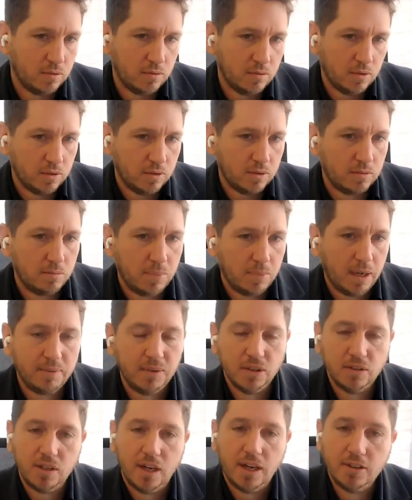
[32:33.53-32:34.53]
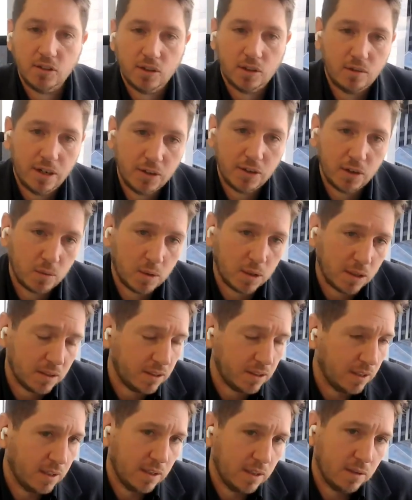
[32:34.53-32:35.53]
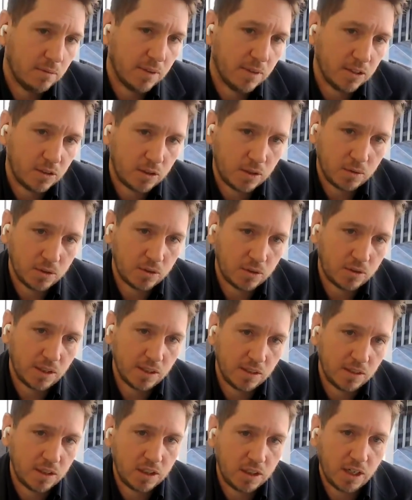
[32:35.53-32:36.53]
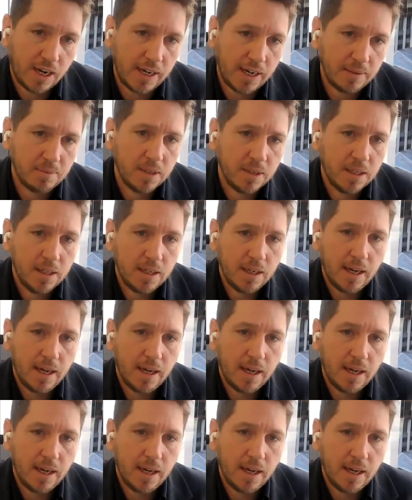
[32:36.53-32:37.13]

was publicised around the world, much to Australia's shame.